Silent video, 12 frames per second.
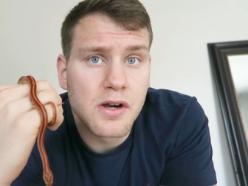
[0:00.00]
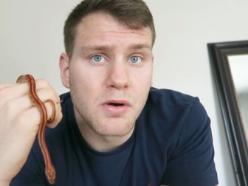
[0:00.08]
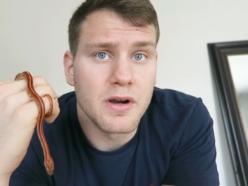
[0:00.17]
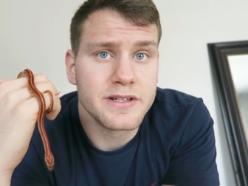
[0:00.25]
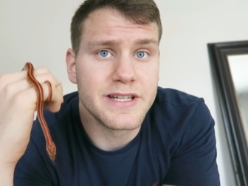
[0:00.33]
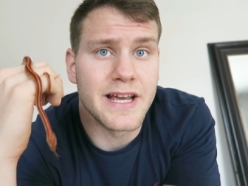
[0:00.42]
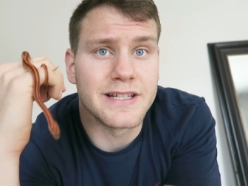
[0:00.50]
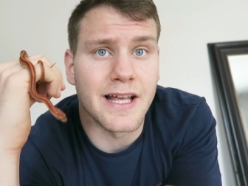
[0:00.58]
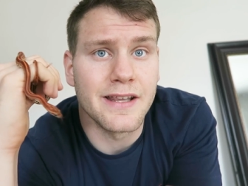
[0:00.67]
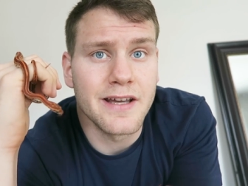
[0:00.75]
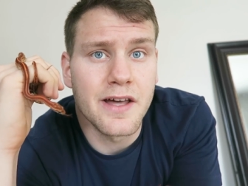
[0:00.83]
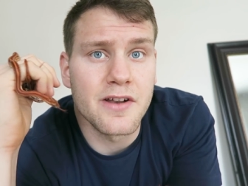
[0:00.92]
Corn snakes
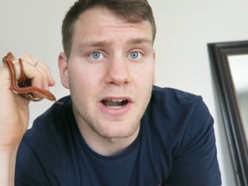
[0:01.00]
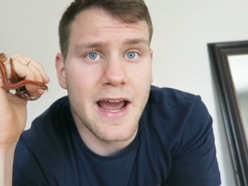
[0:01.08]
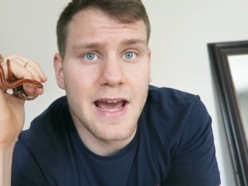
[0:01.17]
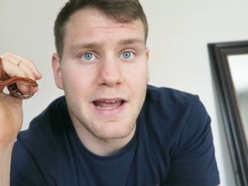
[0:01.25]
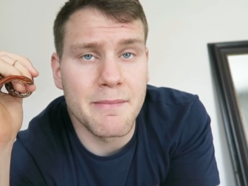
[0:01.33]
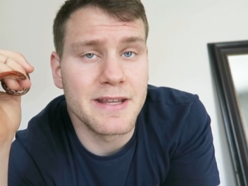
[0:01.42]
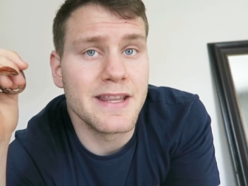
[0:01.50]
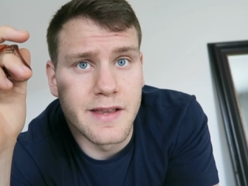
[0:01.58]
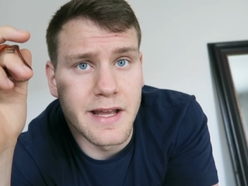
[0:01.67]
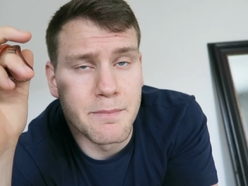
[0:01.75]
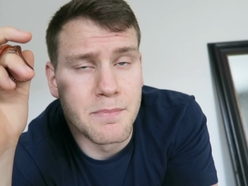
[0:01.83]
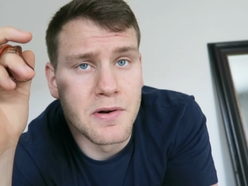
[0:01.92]
on the other hand, I mean,
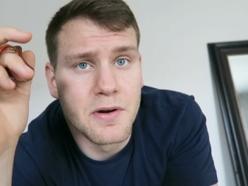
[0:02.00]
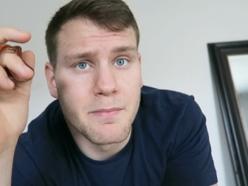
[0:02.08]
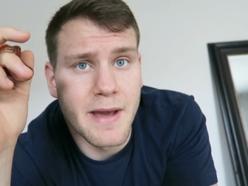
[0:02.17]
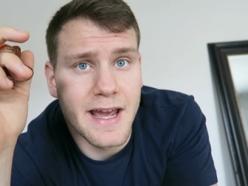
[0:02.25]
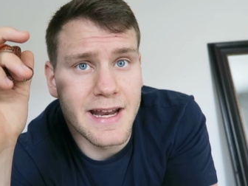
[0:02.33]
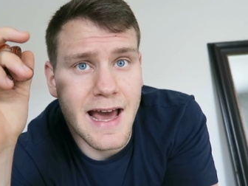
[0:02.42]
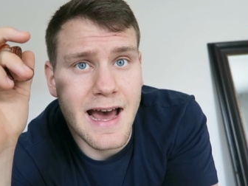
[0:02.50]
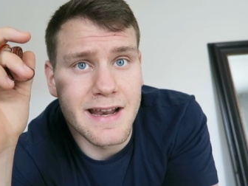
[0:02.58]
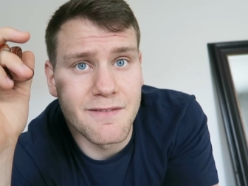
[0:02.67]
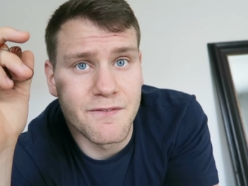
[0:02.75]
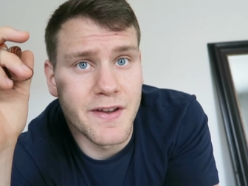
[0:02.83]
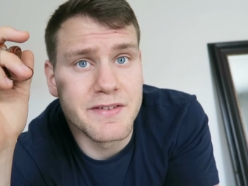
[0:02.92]
they mate
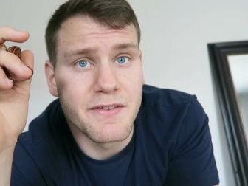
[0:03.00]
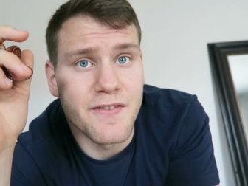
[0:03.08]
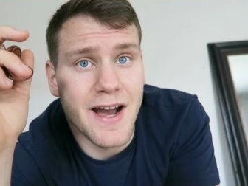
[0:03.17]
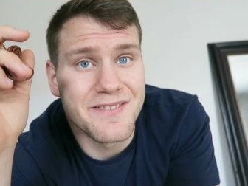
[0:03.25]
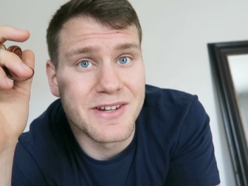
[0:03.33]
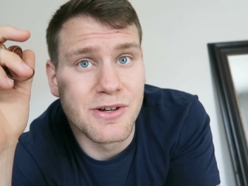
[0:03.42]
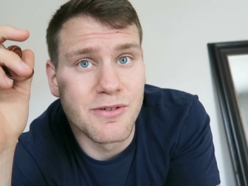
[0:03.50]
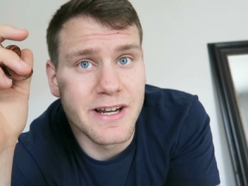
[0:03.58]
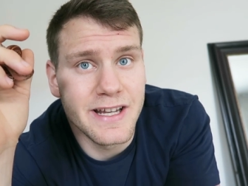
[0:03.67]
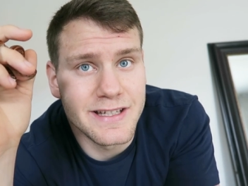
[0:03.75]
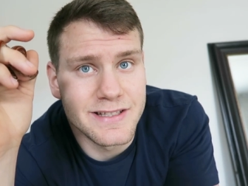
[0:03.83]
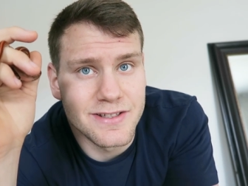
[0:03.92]
at 55
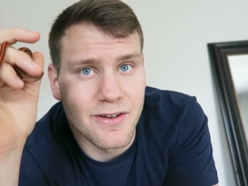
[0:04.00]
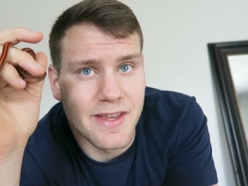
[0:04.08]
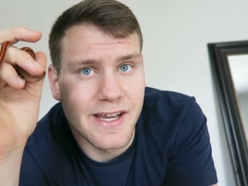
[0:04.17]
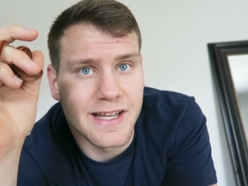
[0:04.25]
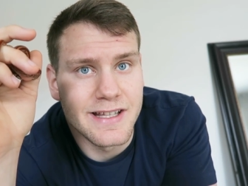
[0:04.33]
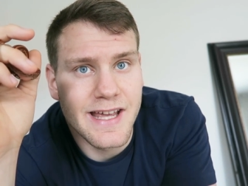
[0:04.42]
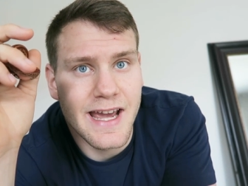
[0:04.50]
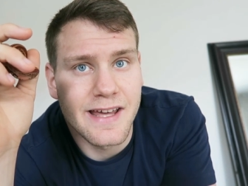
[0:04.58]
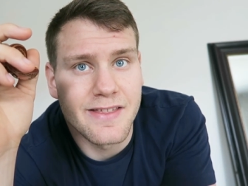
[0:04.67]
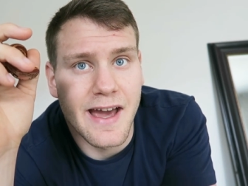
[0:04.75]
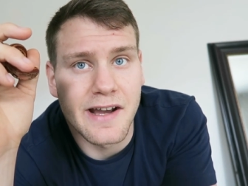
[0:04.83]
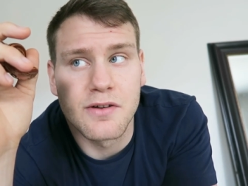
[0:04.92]
degrees so they can
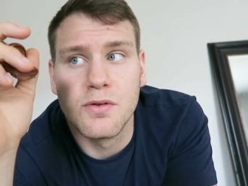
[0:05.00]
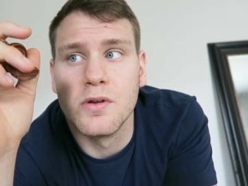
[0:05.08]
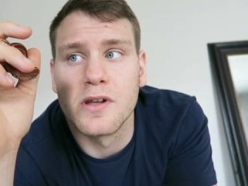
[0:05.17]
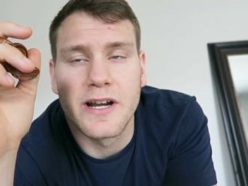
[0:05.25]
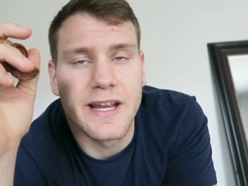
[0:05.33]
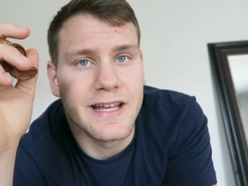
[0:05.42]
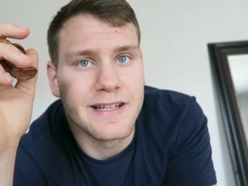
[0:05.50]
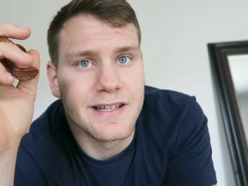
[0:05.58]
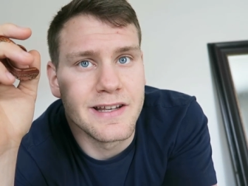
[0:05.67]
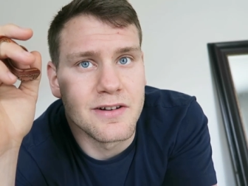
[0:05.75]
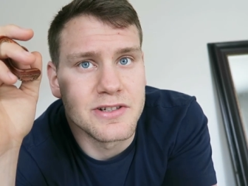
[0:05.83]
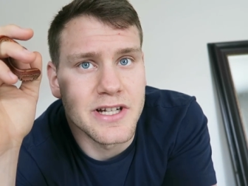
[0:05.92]
take that cooler heat,
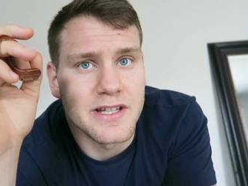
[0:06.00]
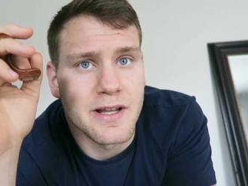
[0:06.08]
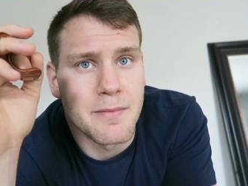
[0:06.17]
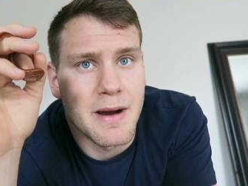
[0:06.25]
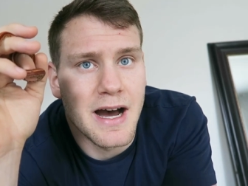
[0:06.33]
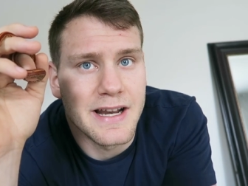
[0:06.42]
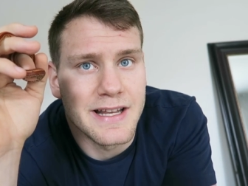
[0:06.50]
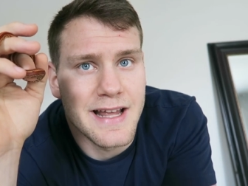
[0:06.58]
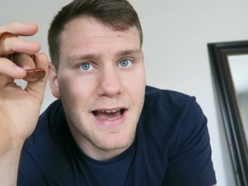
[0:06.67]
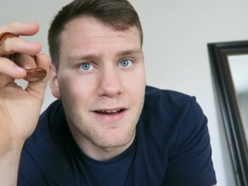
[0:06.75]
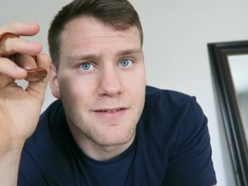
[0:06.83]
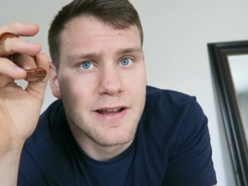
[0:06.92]
you know, shut their body
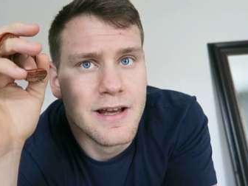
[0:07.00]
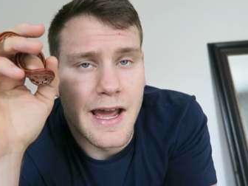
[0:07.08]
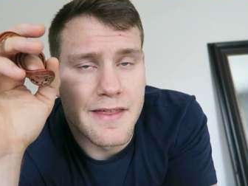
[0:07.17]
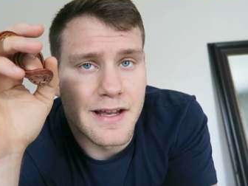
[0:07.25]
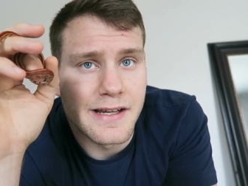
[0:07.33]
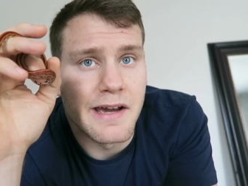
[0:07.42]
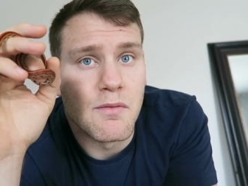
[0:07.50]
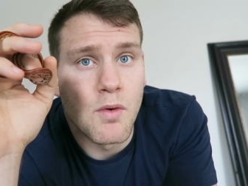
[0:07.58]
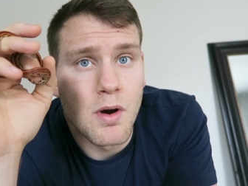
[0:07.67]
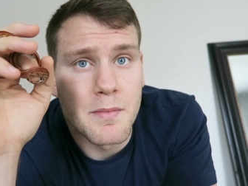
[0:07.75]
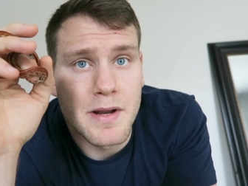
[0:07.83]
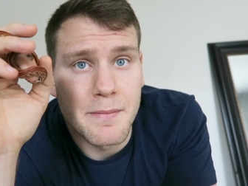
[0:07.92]
down and then get
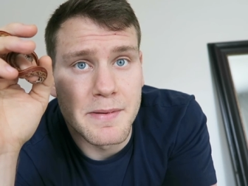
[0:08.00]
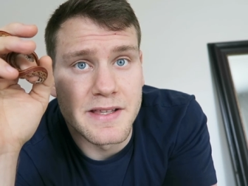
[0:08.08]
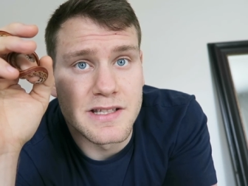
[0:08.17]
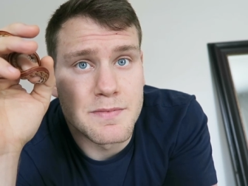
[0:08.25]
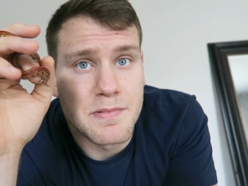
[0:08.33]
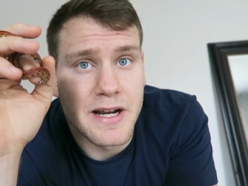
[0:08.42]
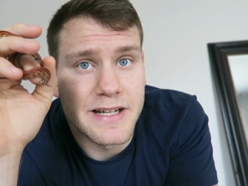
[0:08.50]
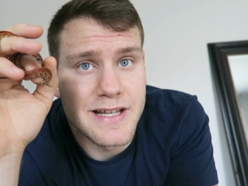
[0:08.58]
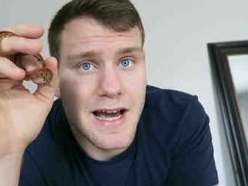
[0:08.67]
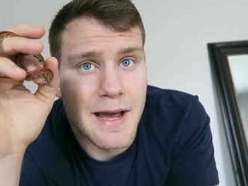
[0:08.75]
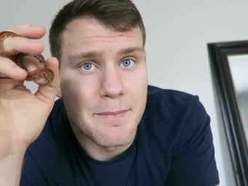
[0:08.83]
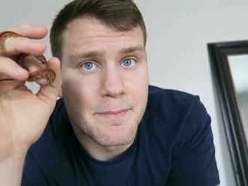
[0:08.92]
warmed up in the
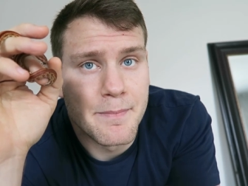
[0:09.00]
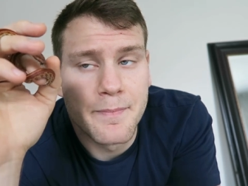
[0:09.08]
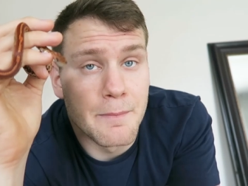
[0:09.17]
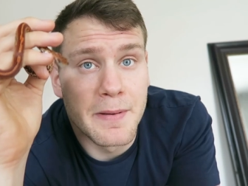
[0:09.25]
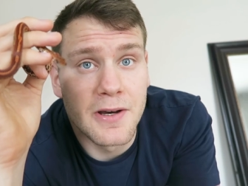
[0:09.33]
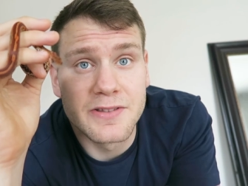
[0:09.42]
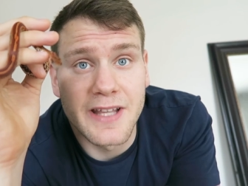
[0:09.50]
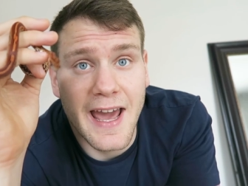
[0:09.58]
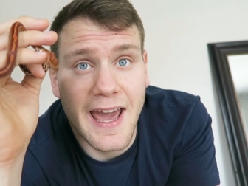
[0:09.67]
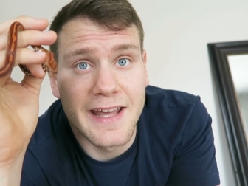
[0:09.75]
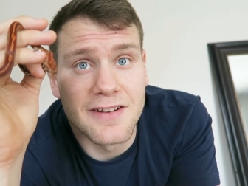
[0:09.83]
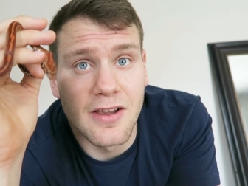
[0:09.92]
springtime. They're built to
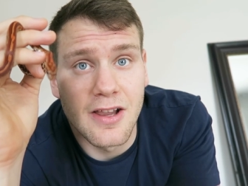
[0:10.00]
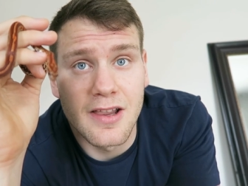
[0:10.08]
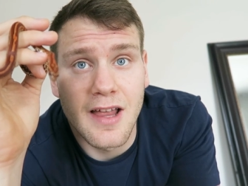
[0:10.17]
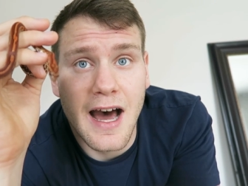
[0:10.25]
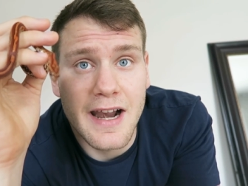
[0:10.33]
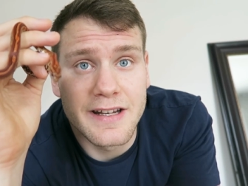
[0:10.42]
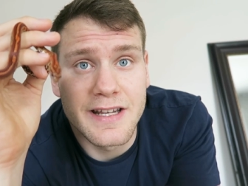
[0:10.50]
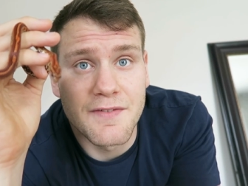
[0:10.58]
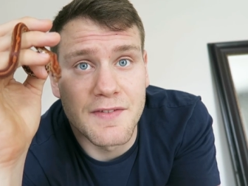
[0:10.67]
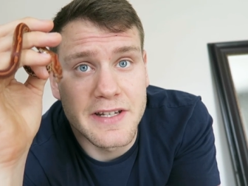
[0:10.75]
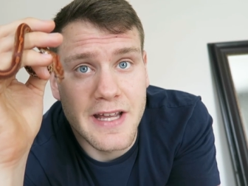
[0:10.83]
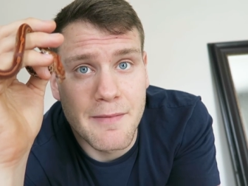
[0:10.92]
handle a lot of
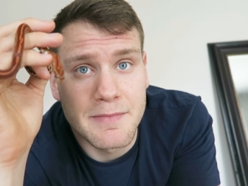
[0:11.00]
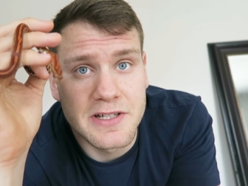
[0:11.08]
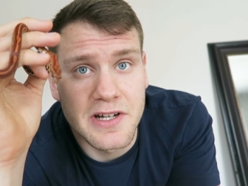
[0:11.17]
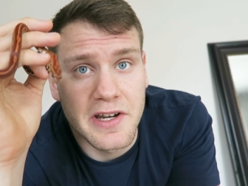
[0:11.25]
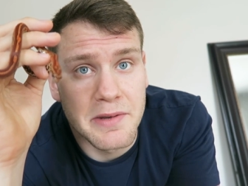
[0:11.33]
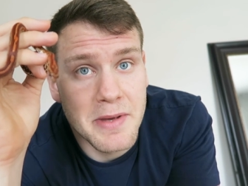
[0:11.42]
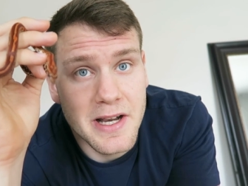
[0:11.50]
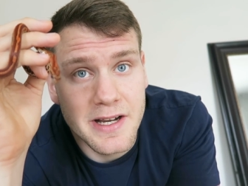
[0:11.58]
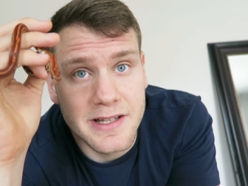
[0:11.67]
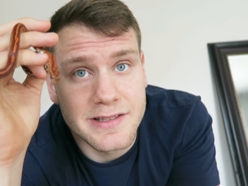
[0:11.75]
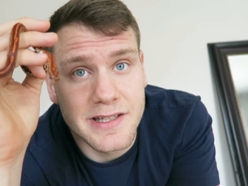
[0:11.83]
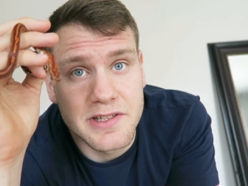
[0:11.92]
different temperature and
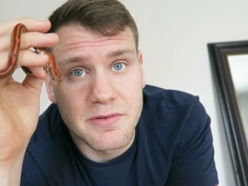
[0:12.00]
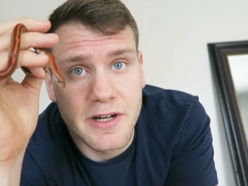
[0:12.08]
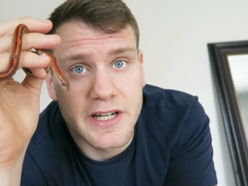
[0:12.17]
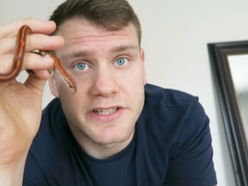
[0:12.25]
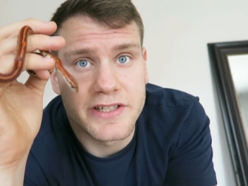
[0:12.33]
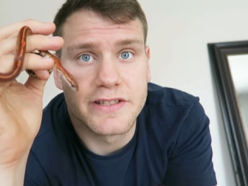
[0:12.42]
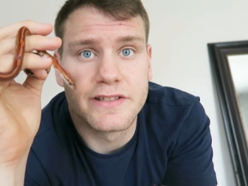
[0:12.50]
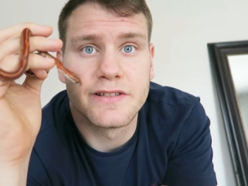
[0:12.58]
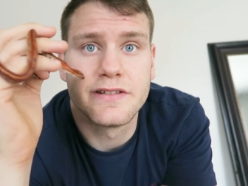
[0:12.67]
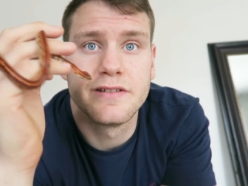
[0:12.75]
humidity situations.